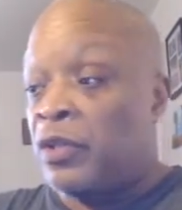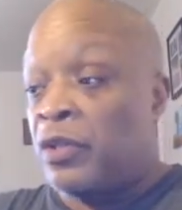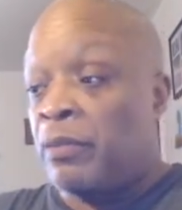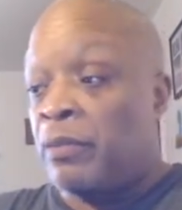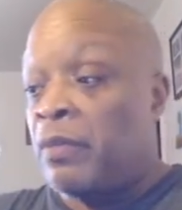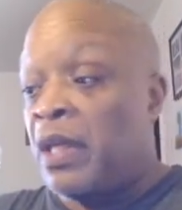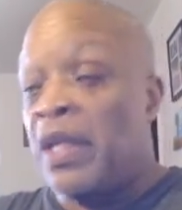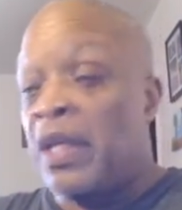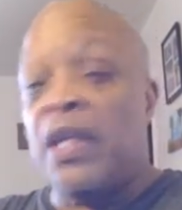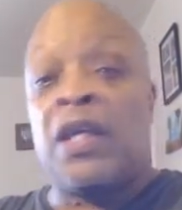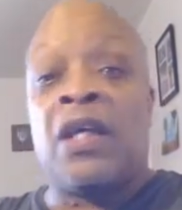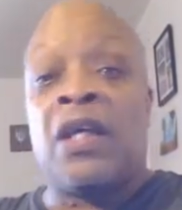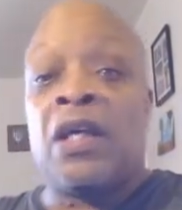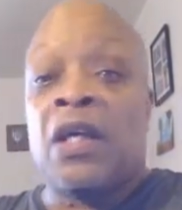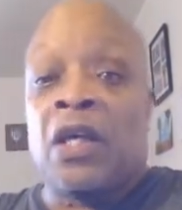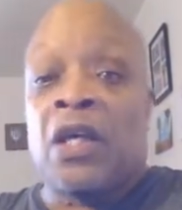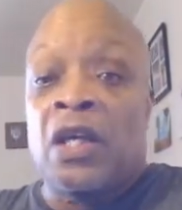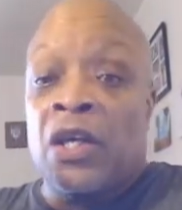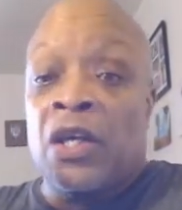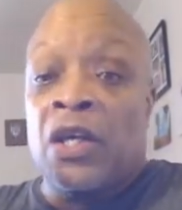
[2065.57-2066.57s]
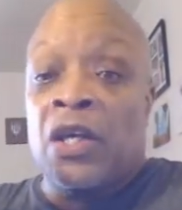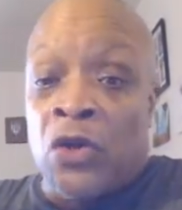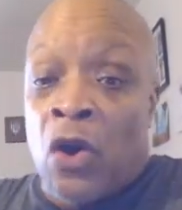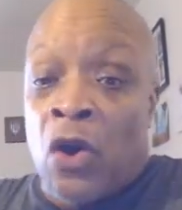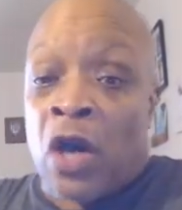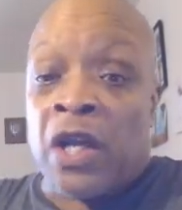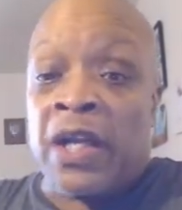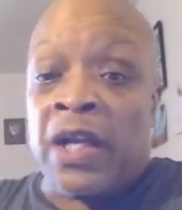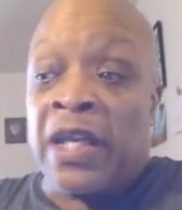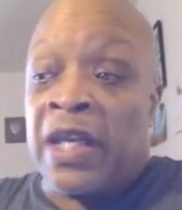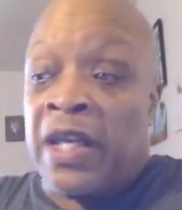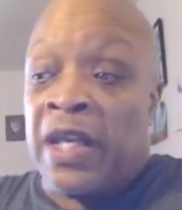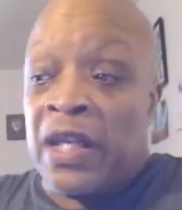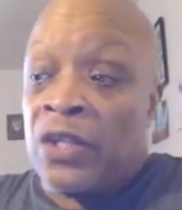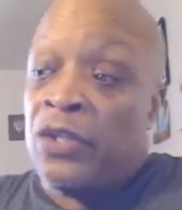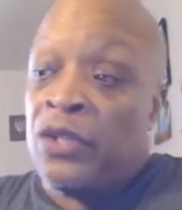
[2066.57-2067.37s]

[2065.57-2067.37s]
To me, you're going to need it.